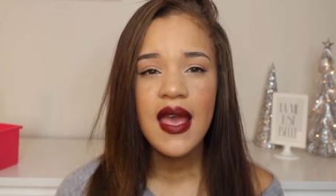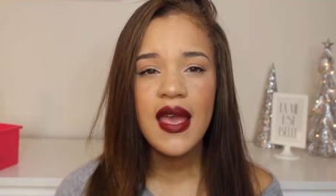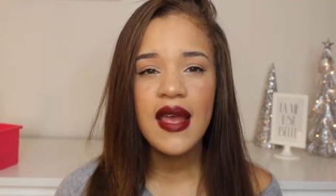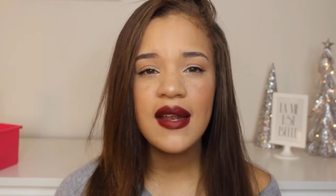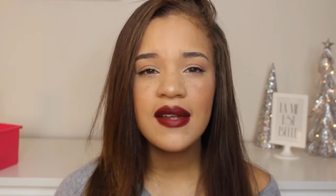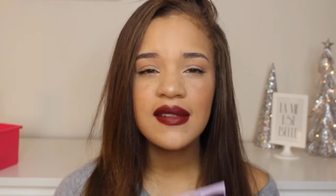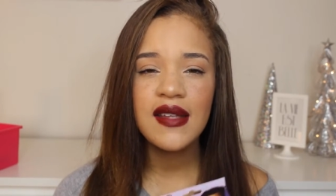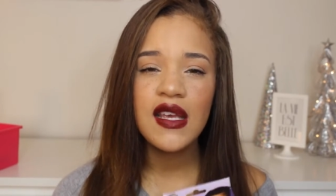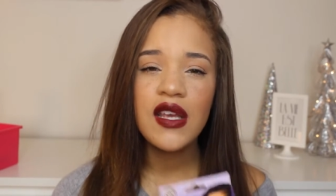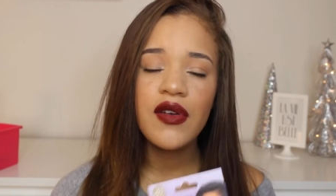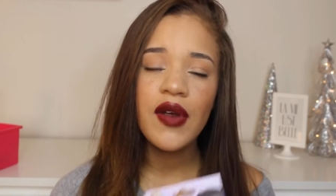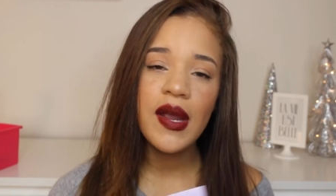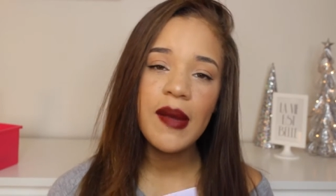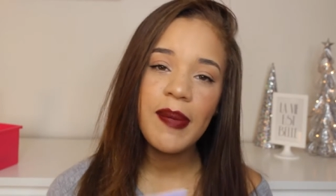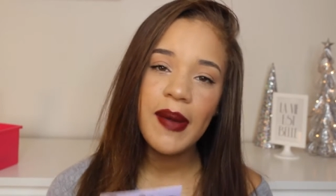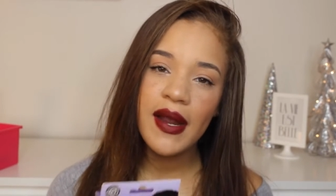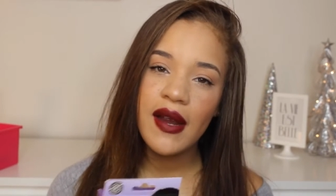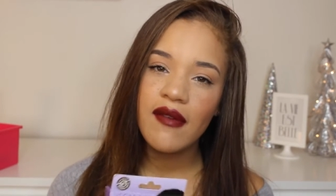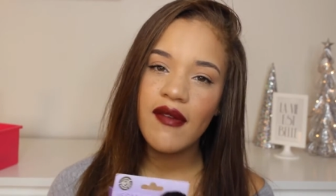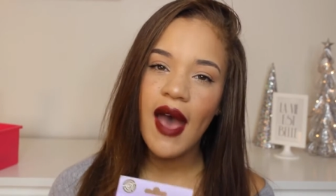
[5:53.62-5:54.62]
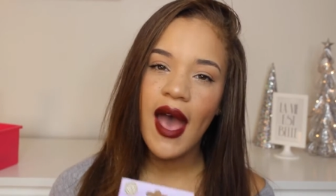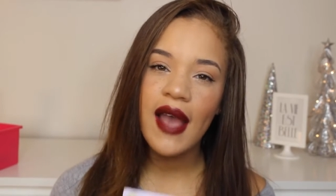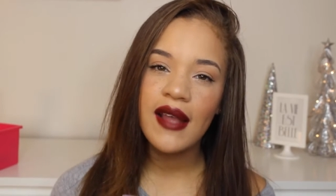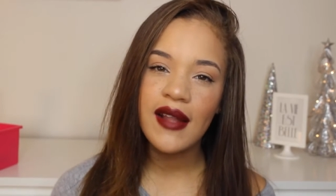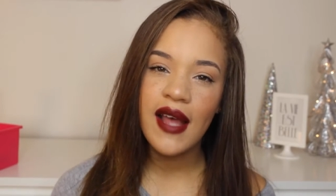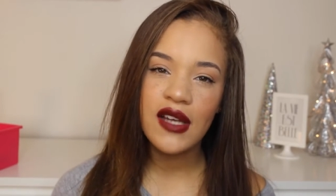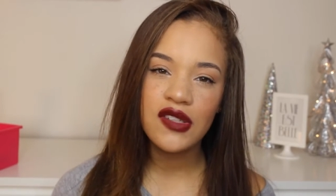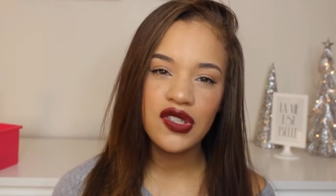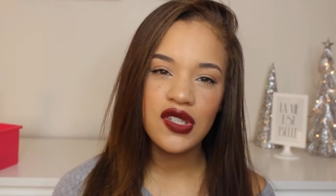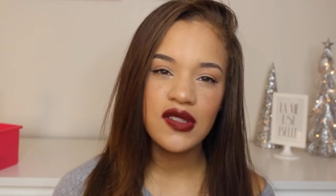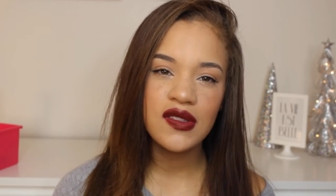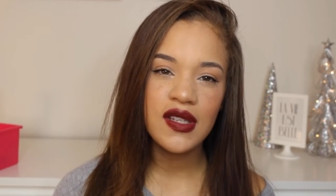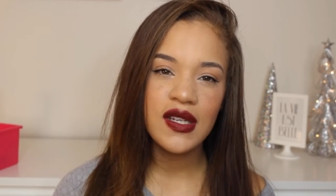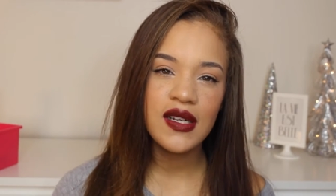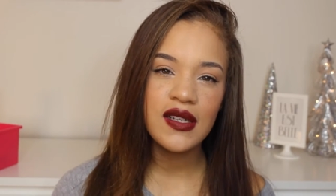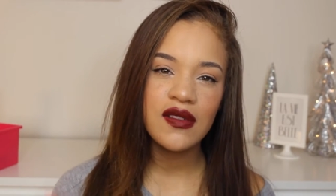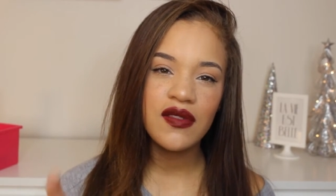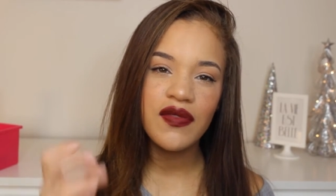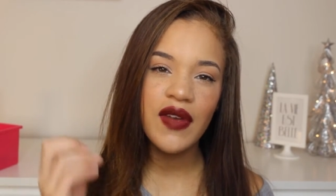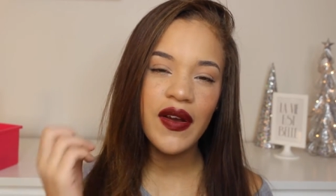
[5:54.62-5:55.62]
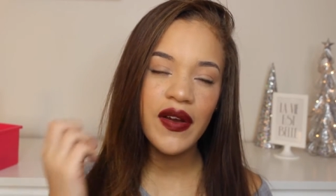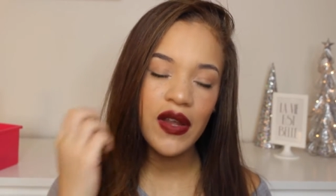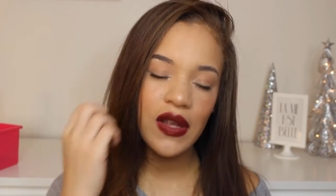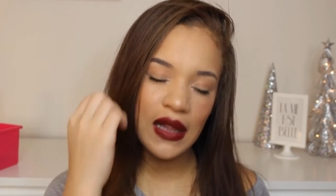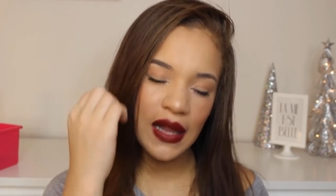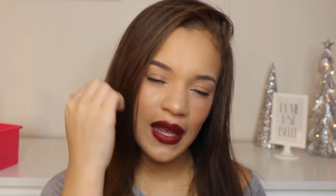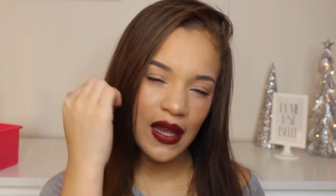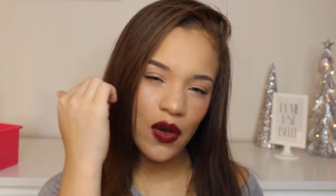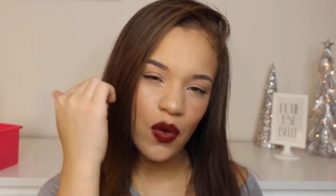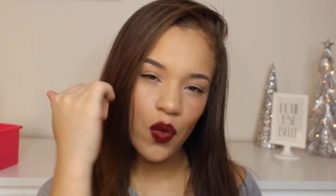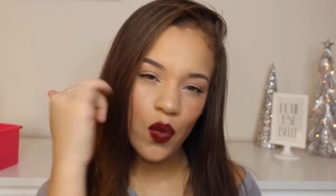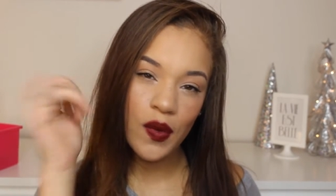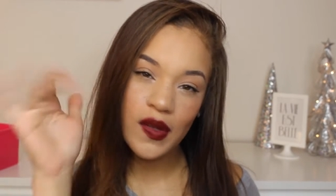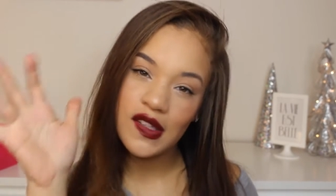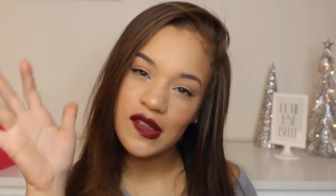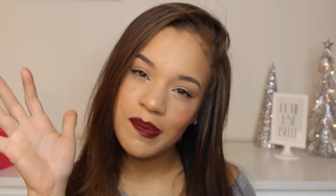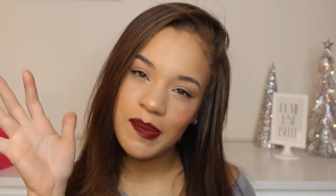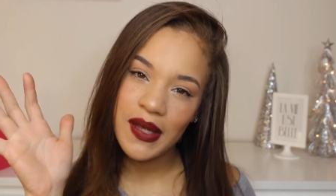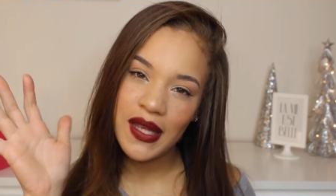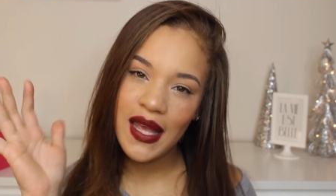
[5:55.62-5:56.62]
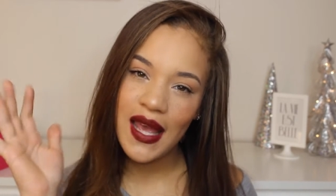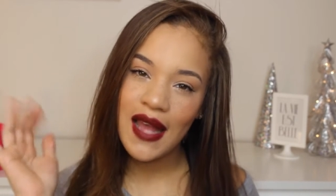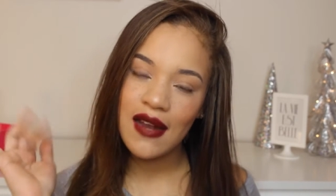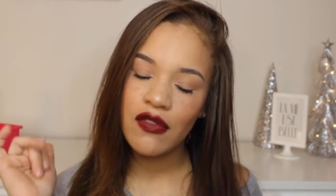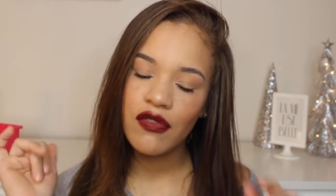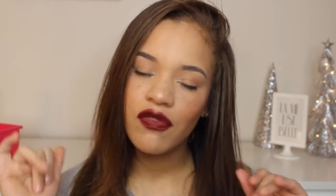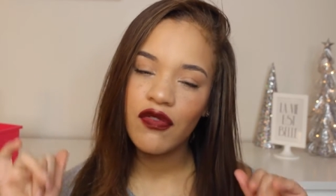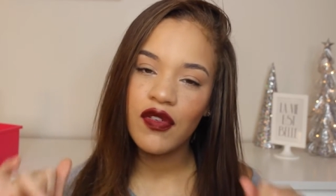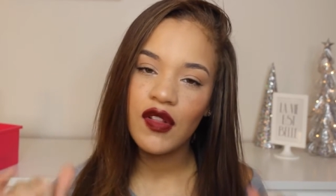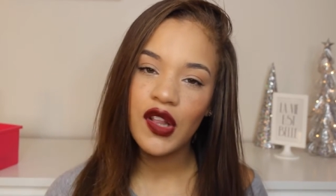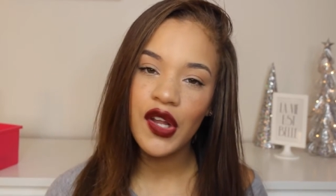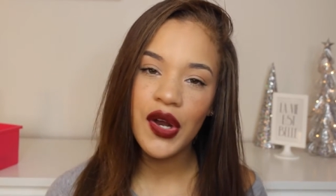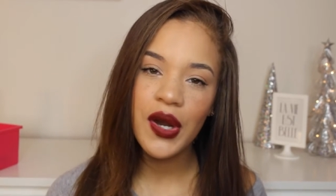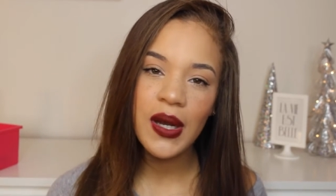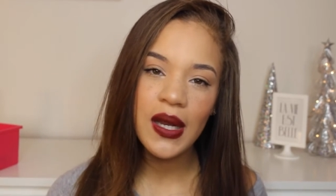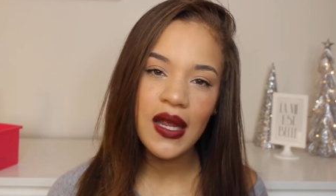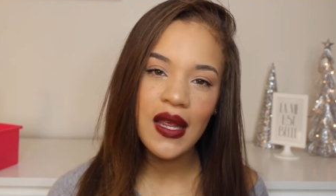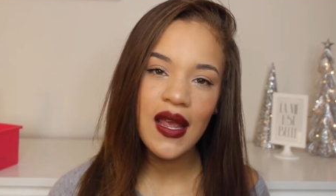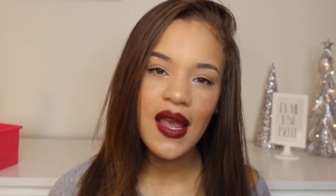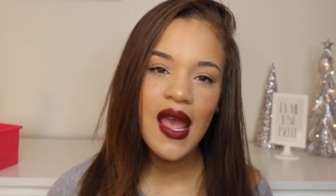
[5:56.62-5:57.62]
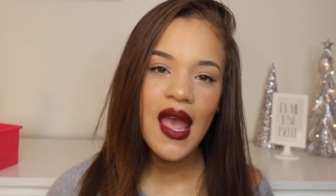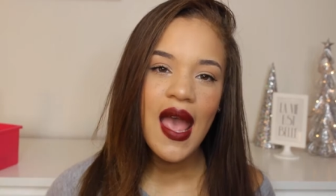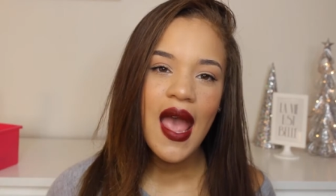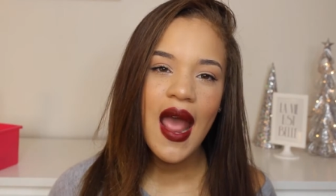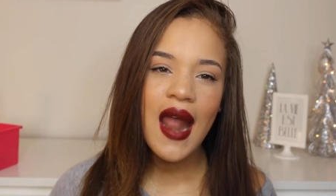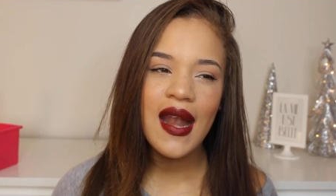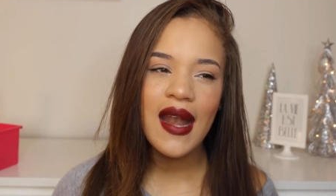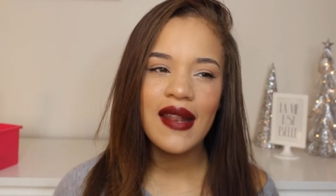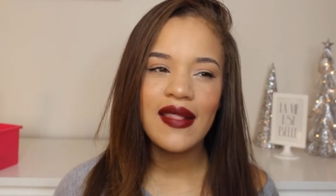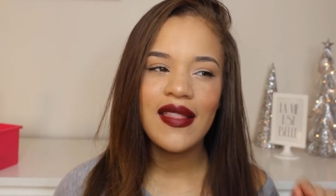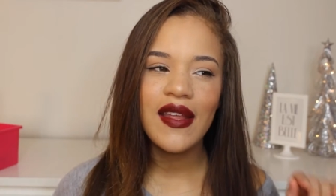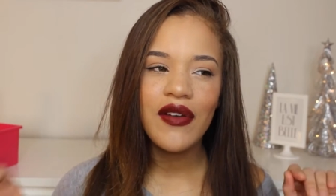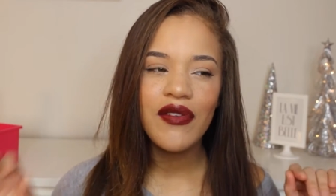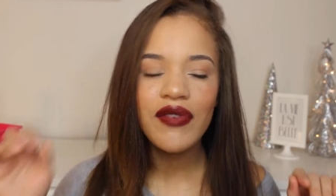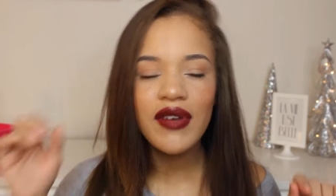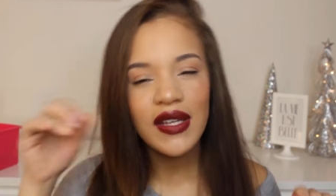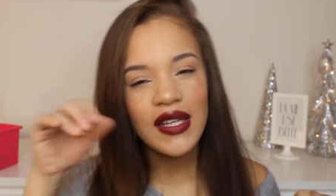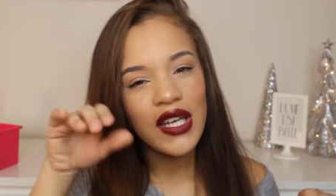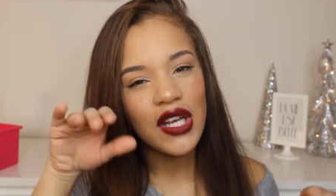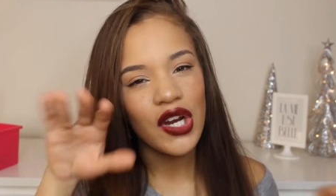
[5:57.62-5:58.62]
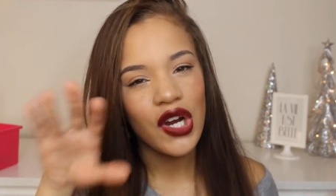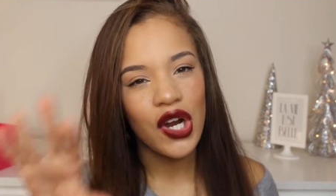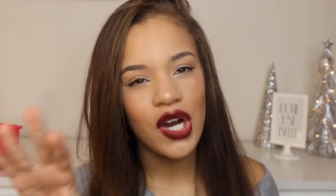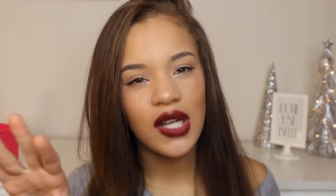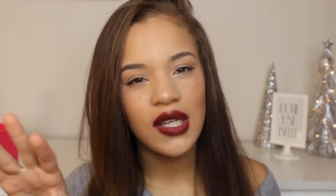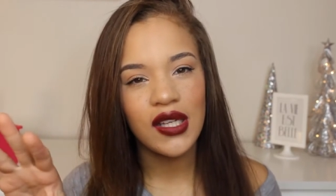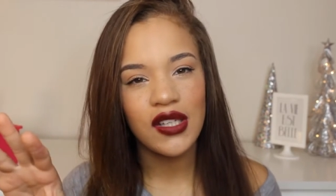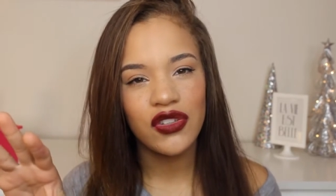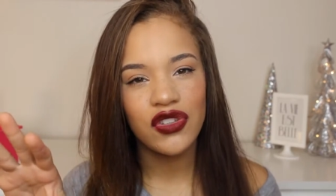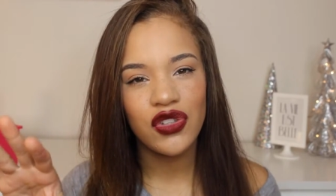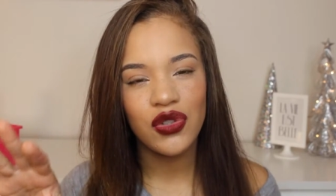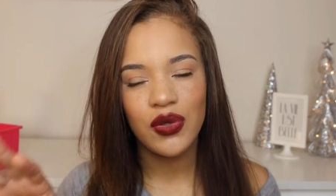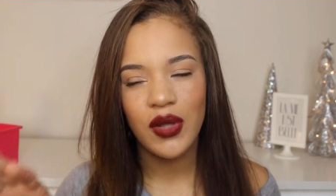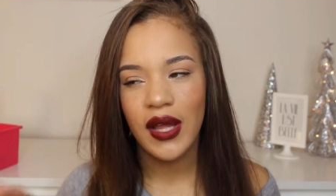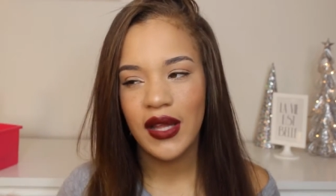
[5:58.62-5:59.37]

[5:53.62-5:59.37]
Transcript: It is a great pair of eyelashes. It is very like wispy and flirty and they're really curly too.